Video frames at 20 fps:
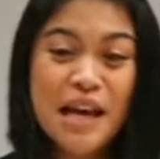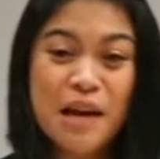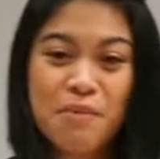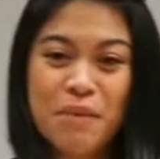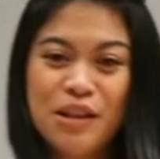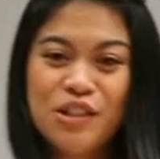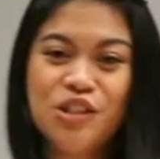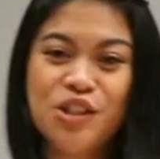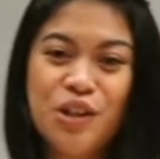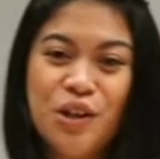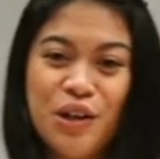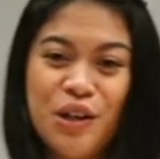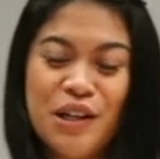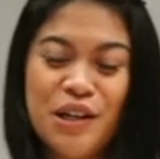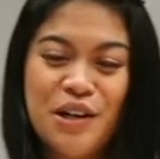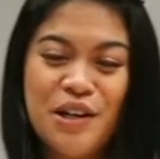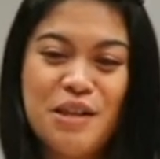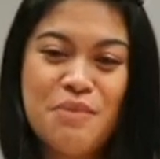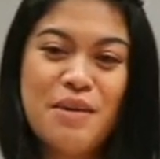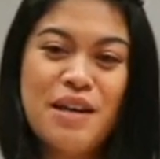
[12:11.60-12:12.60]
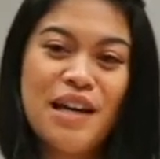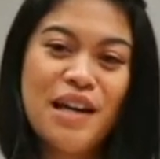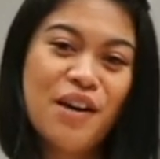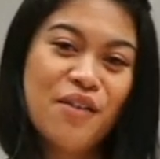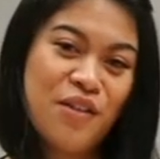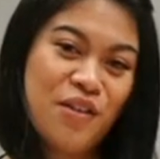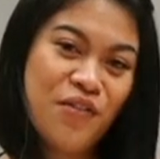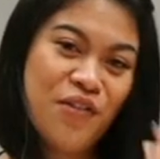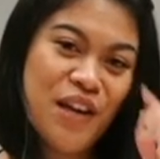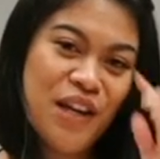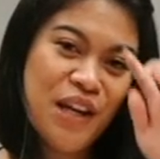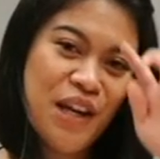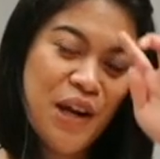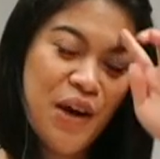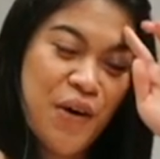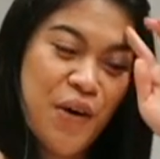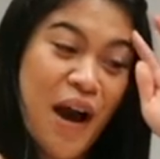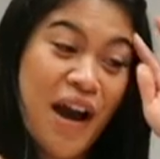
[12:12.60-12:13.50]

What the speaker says: I mentioned earlier in the beginning of the video,